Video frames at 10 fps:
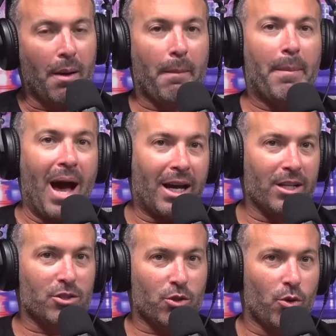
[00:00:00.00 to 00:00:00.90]
back
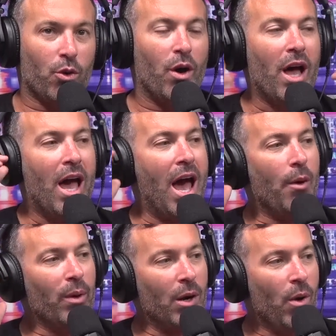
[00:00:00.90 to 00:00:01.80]
in school.
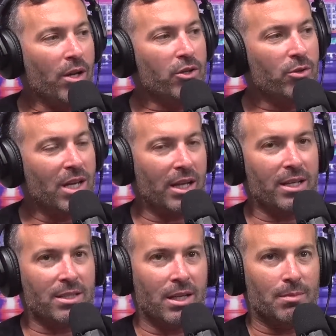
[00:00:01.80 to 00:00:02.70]
And what I want to do, Deli,
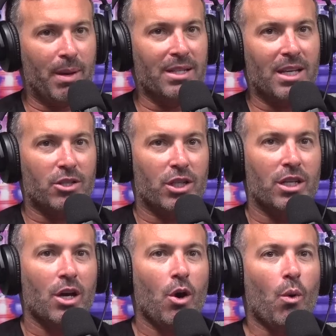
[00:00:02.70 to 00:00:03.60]
is, is pay
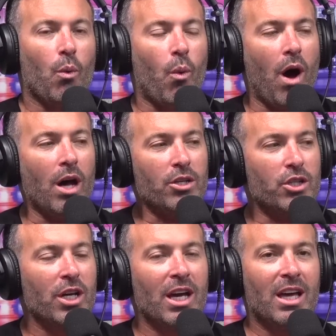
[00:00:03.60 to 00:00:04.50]
attention.
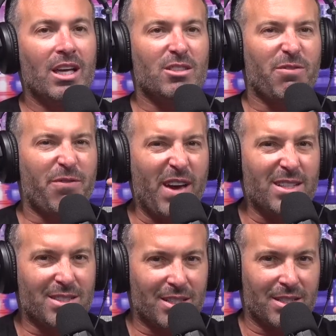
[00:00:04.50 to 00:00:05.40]
Watch his
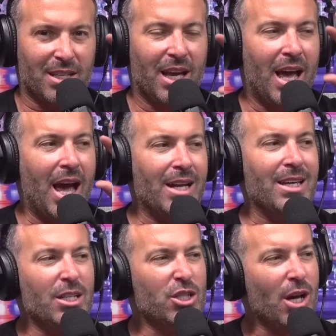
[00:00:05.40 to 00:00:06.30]
faces at
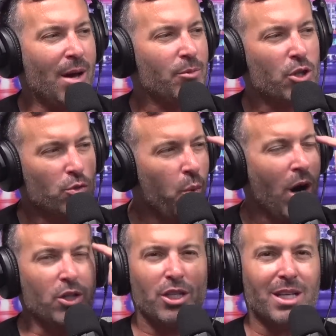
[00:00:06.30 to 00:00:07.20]
each time. Just
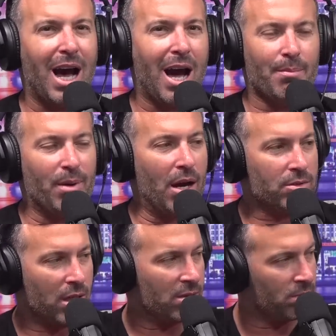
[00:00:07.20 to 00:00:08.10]
watch his
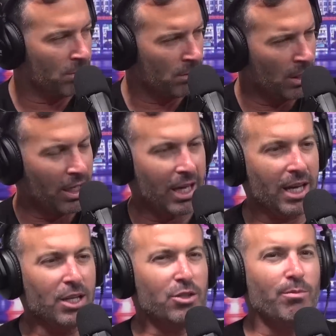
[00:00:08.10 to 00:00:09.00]
eyebrows. Like mm-hmm.
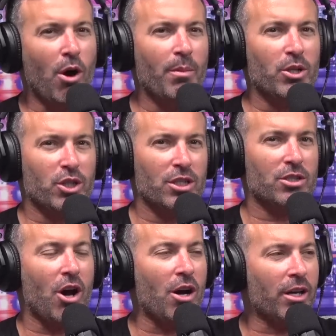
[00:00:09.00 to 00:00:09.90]
each moment she's
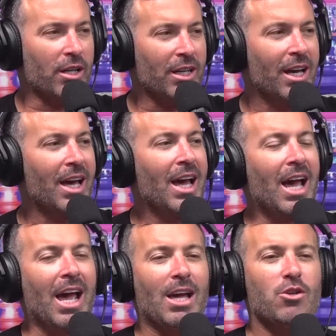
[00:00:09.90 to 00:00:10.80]
talking,
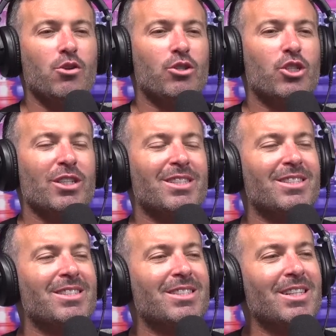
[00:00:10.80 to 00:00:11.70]
you just
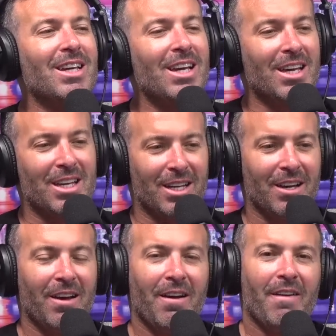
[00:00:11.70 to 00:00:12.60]
see
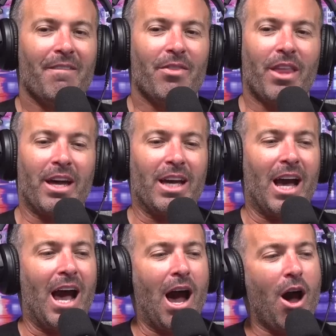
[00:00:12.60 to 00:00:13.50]
like
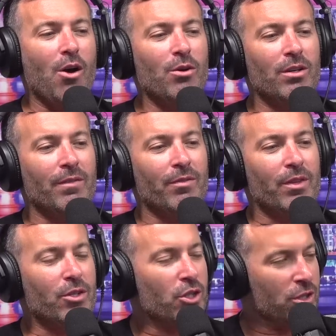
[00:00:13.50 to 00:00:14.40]
how
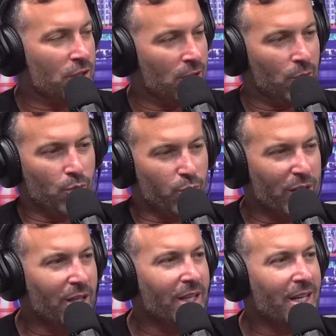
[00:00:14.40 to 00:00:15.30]
just
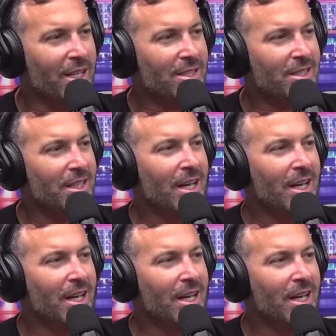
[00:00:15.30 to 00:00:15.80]
real it is. mm-hmm.